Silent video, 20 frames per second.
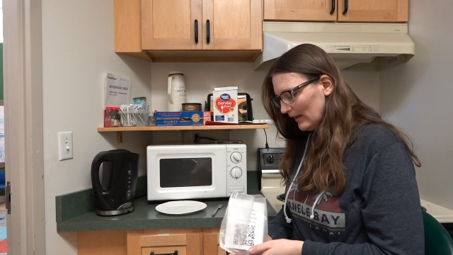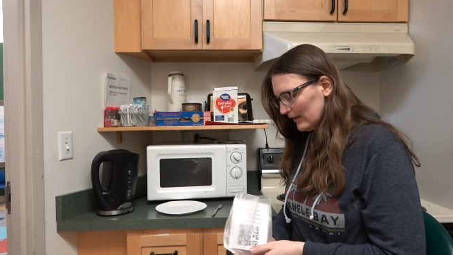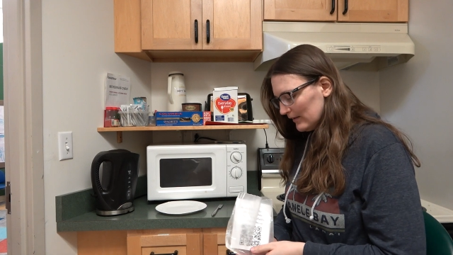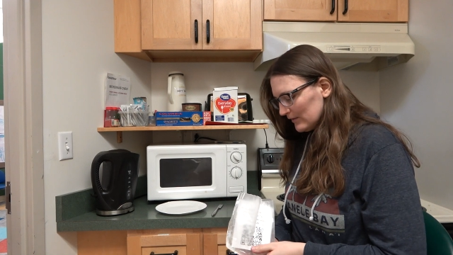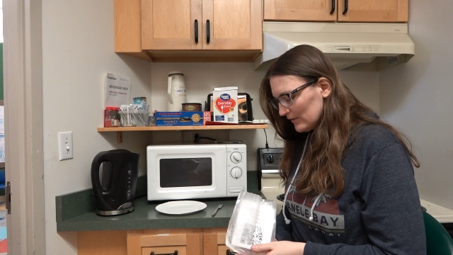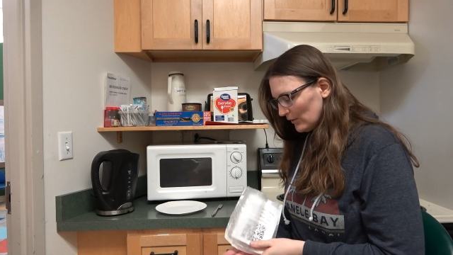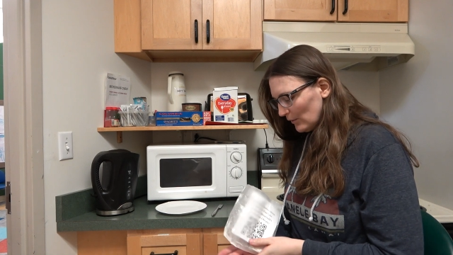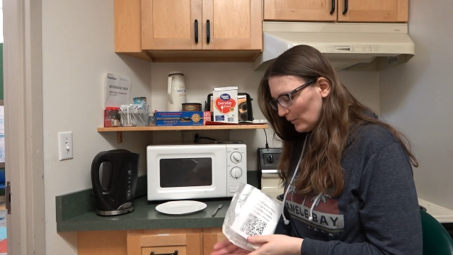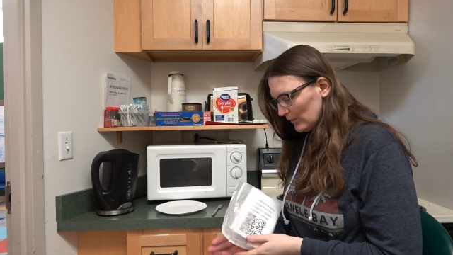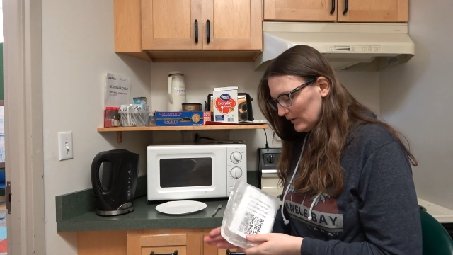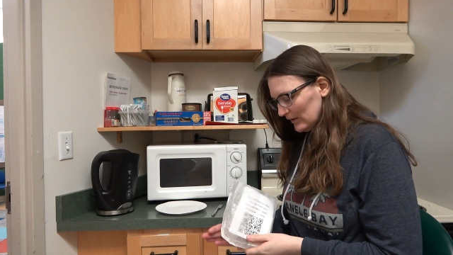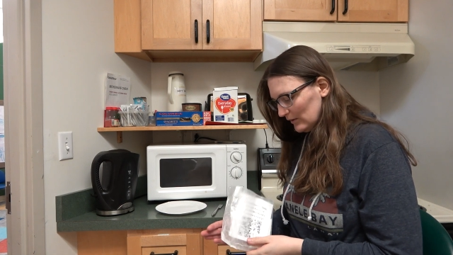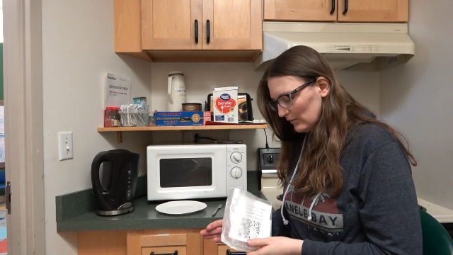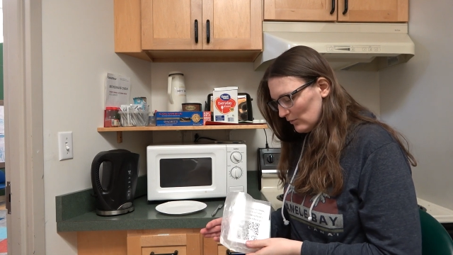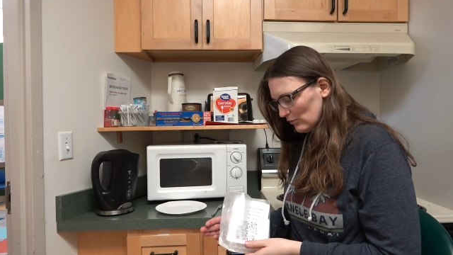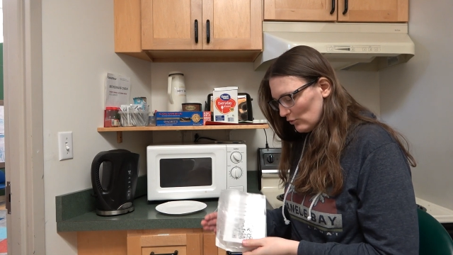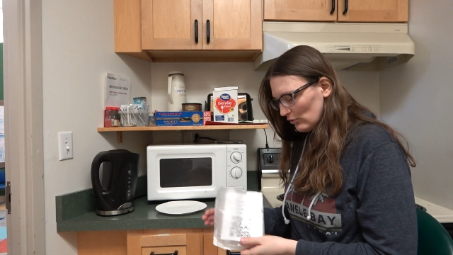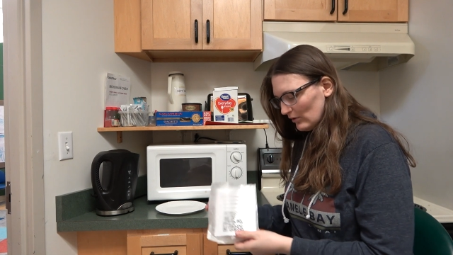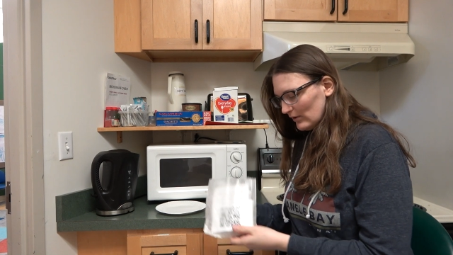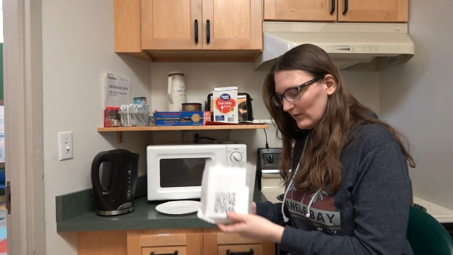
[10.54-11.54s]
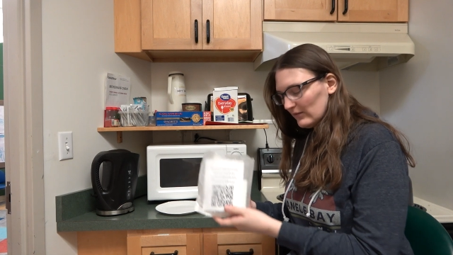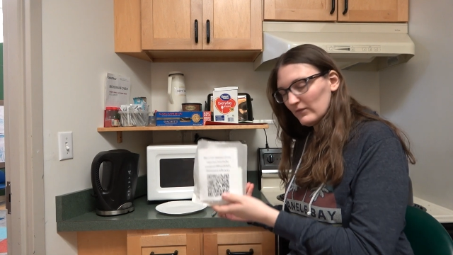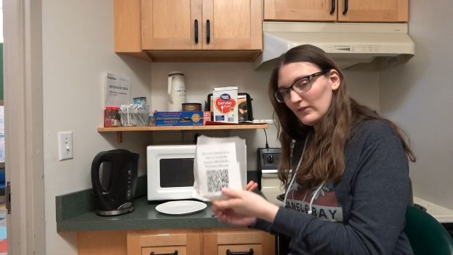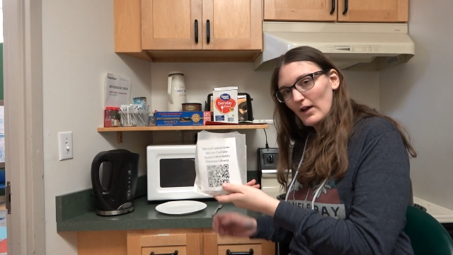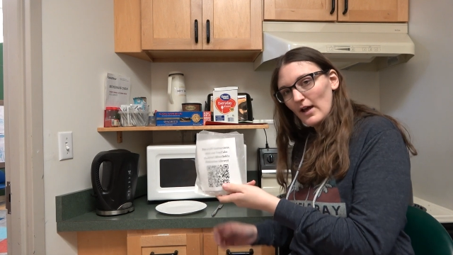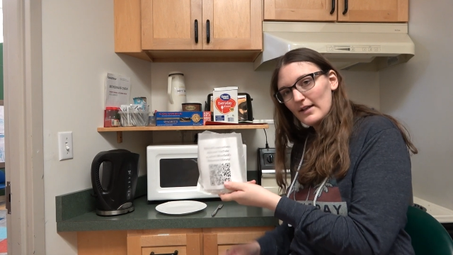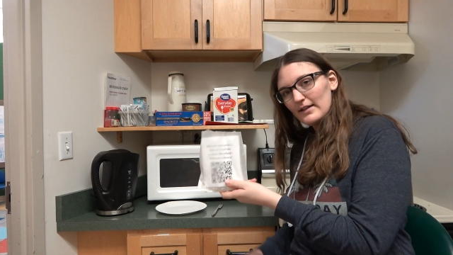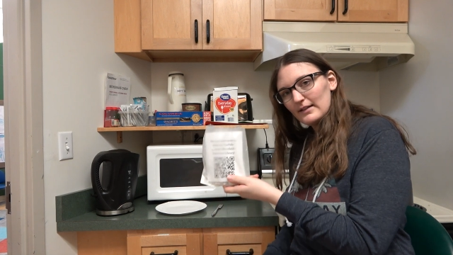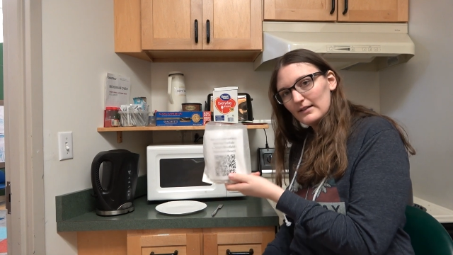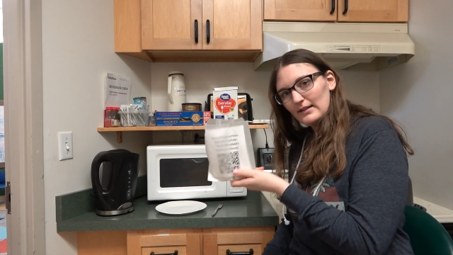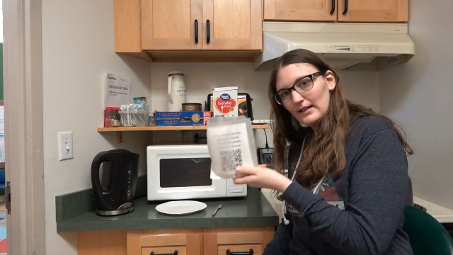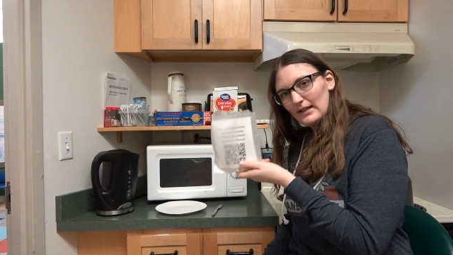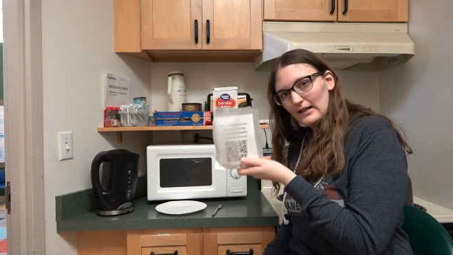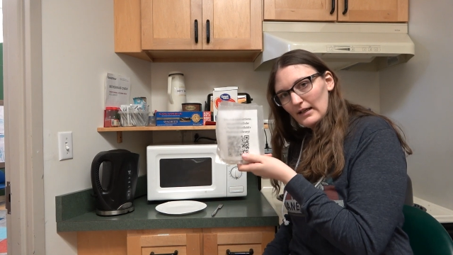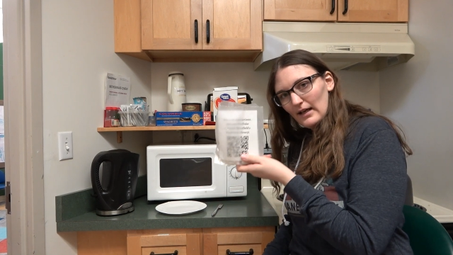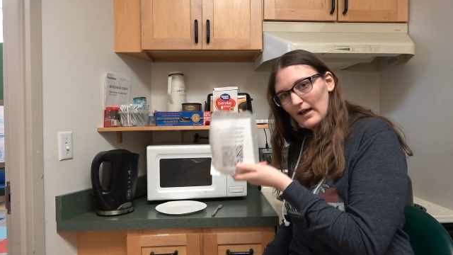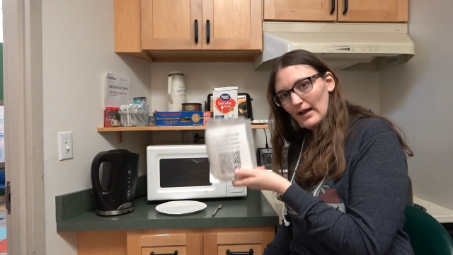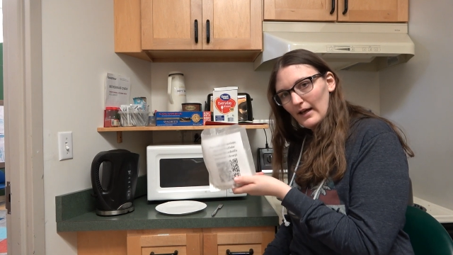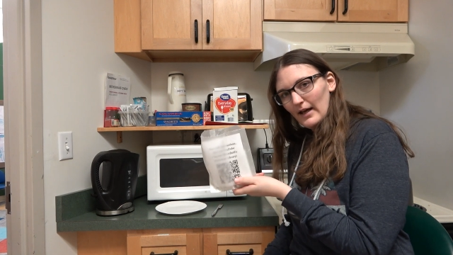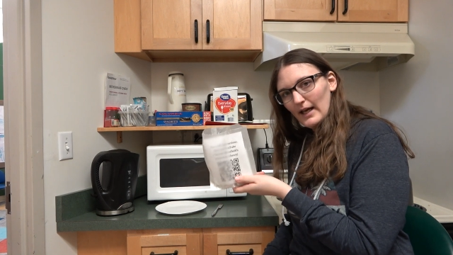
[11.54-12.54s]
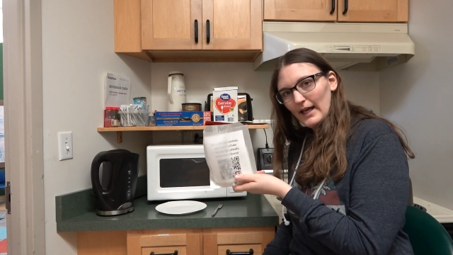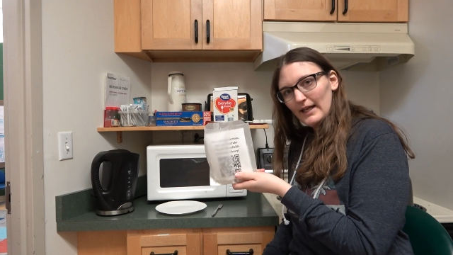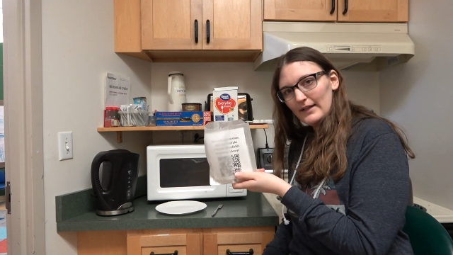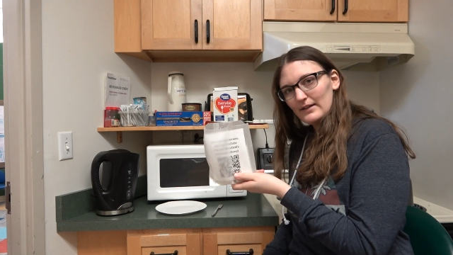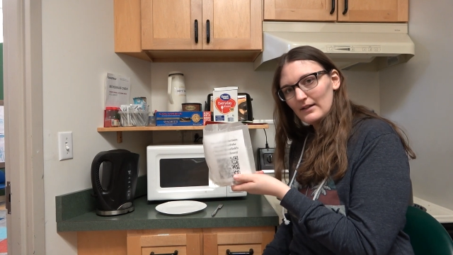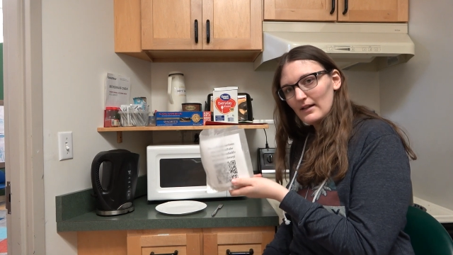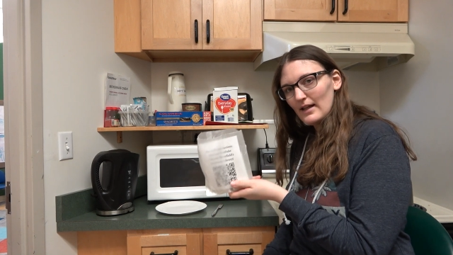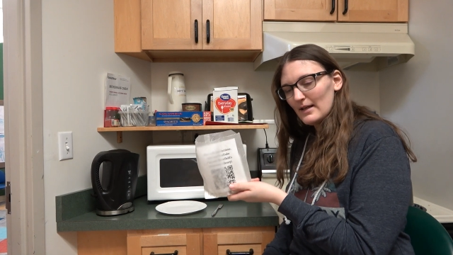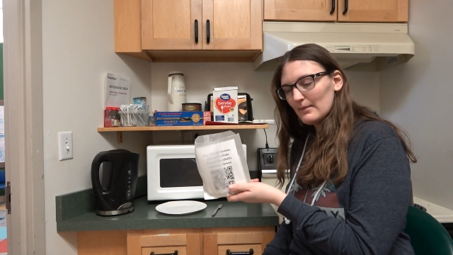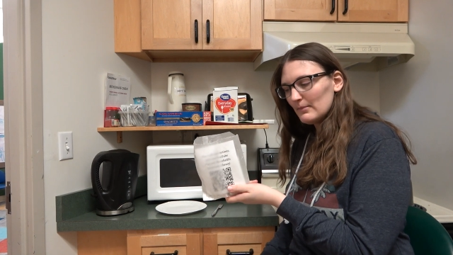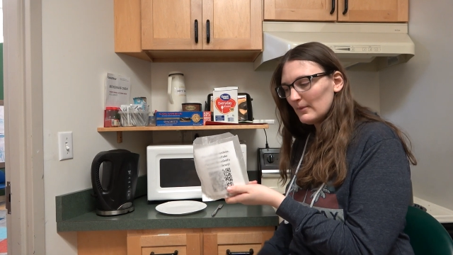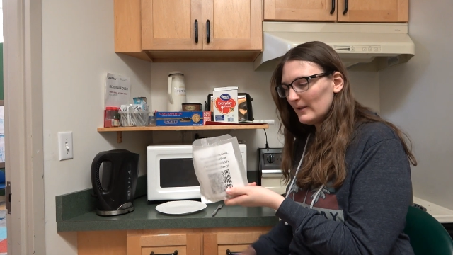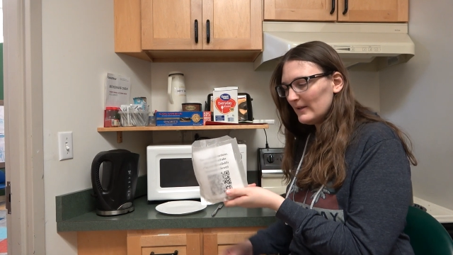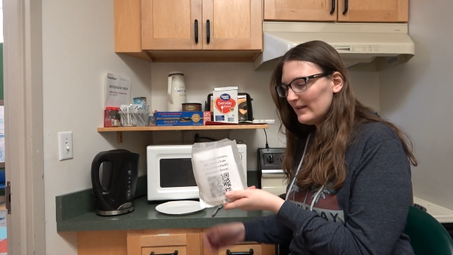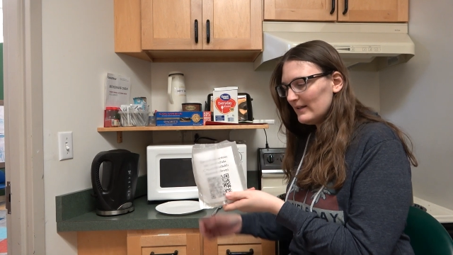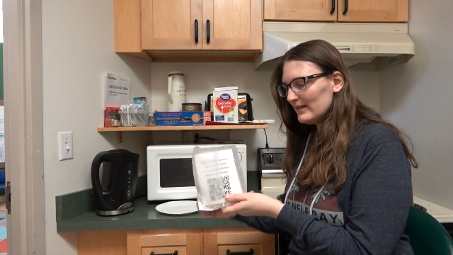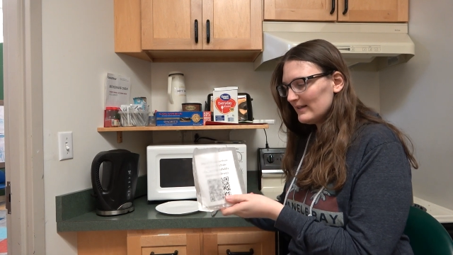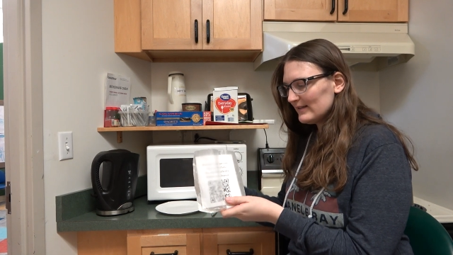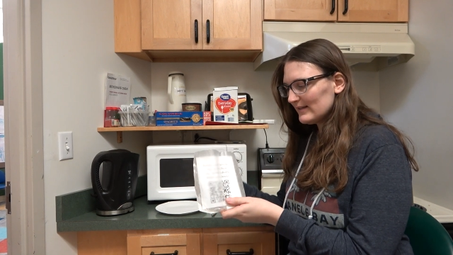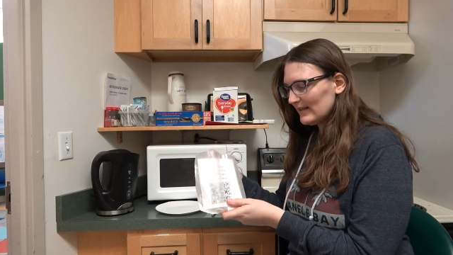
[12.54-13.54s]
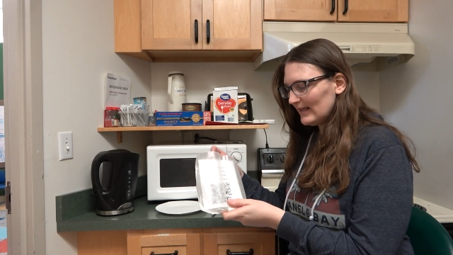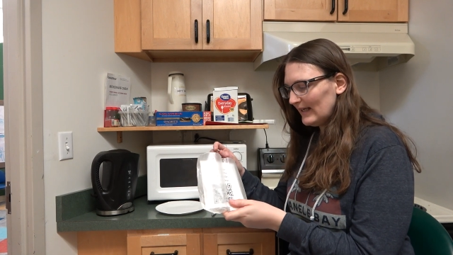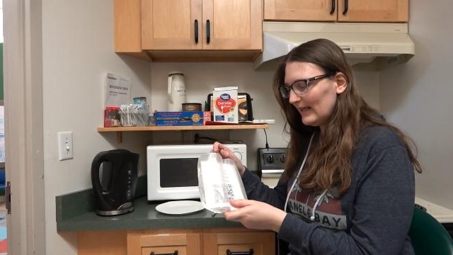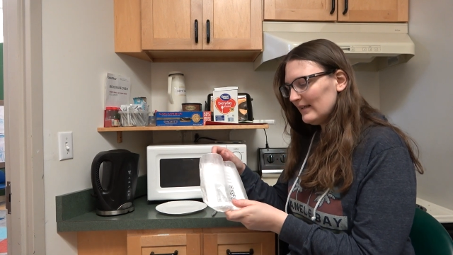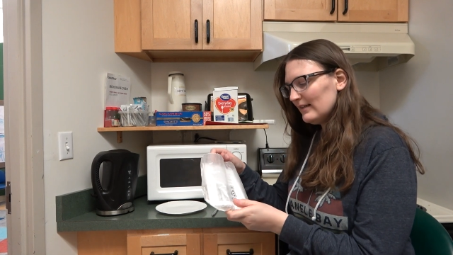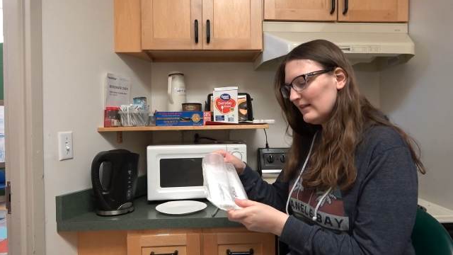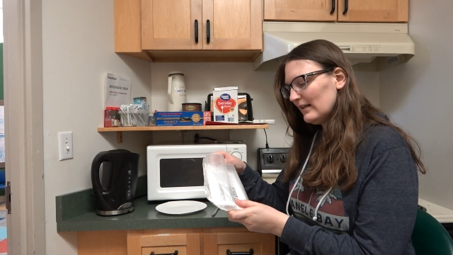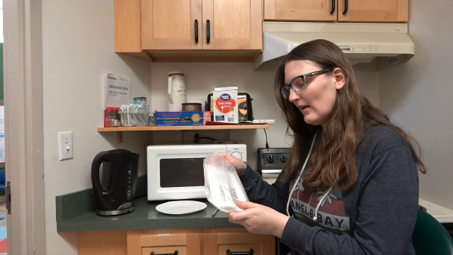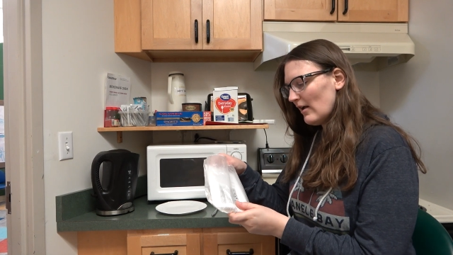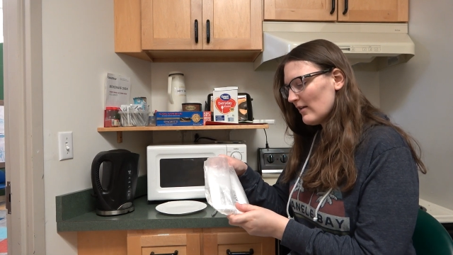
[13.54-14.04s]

So you should have gotten at the library this kit.